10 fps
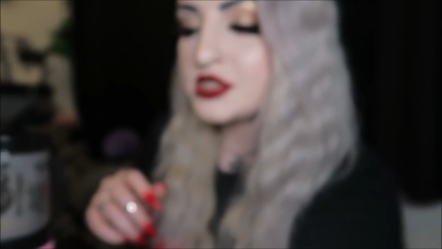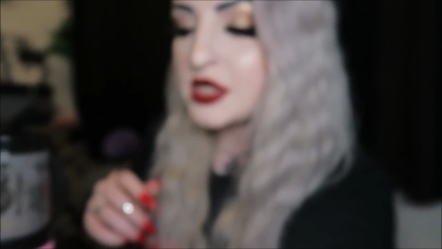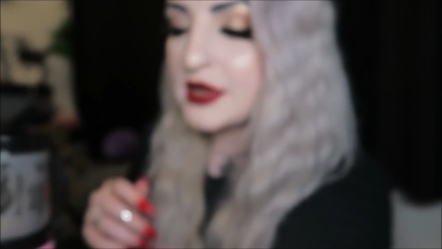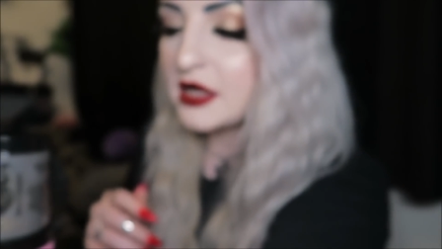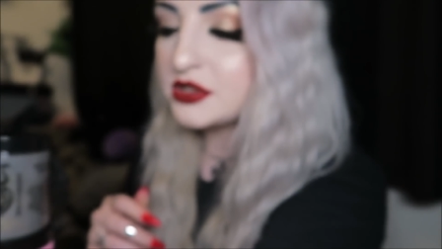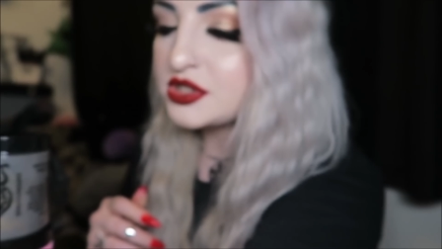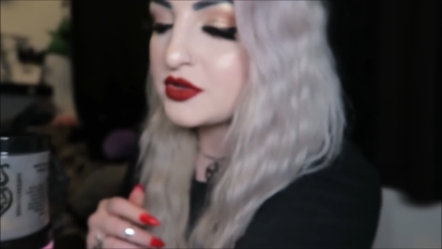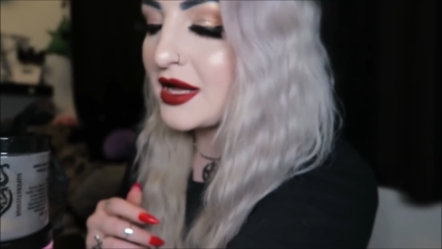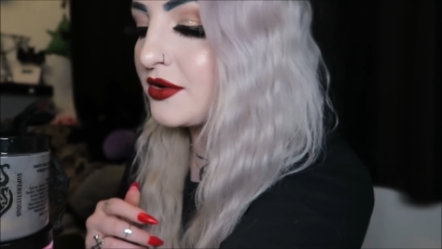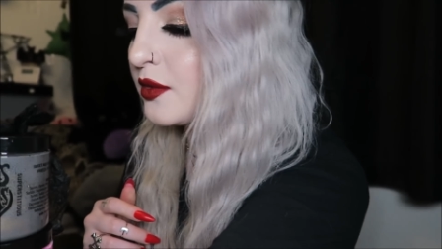So I'll
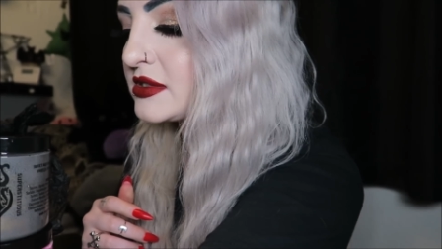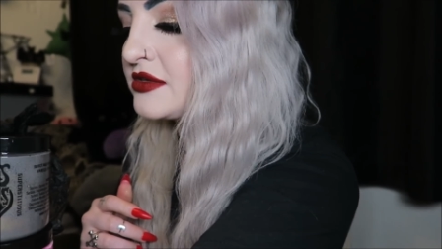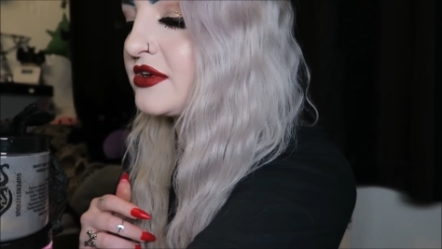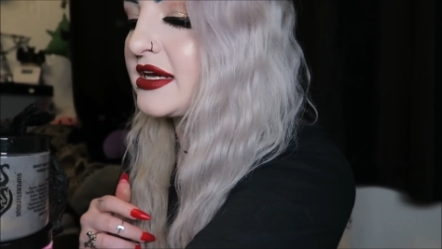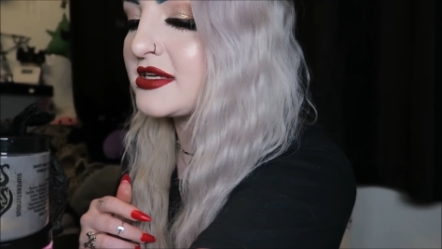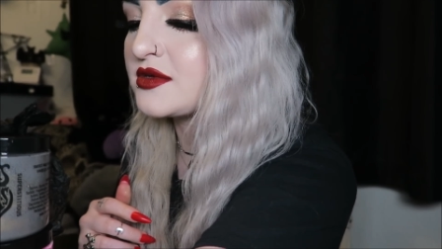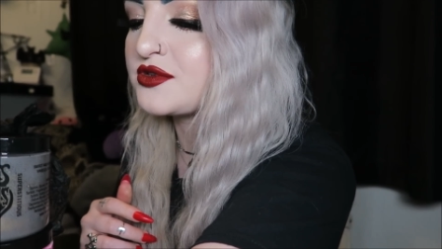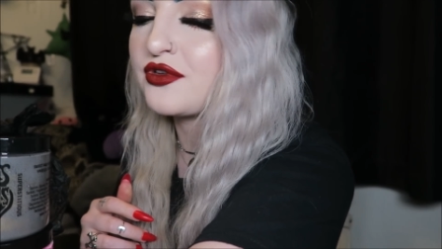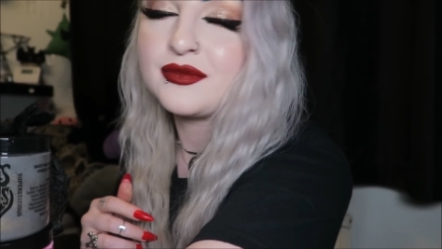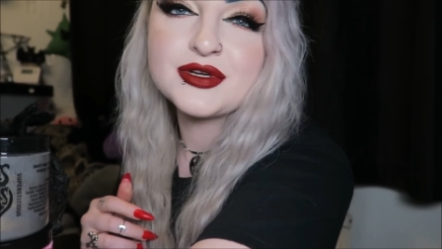just, I know it wasn't really a
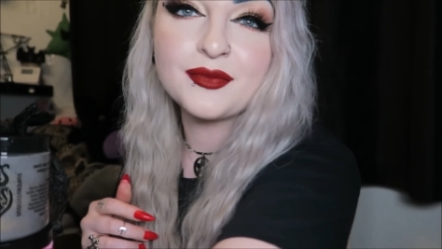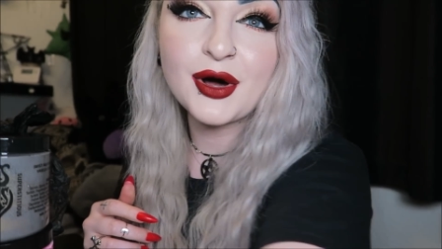subscription